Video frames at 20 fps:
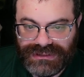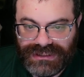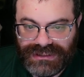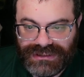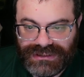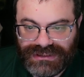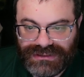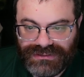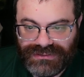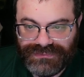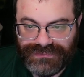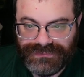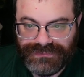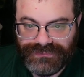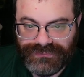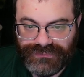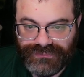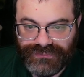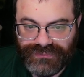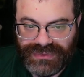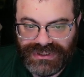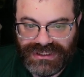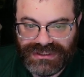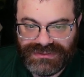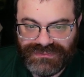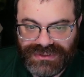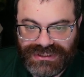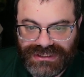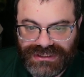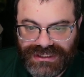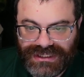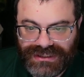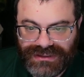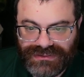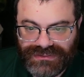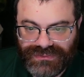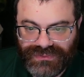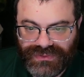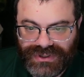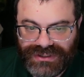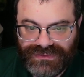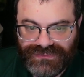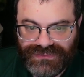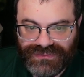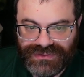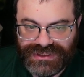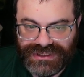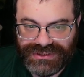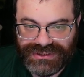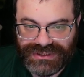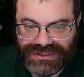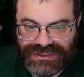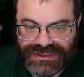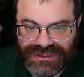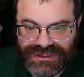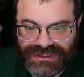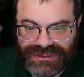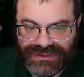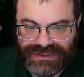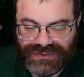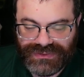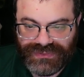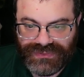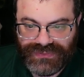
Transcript: um, because we did get quite a few digits in it.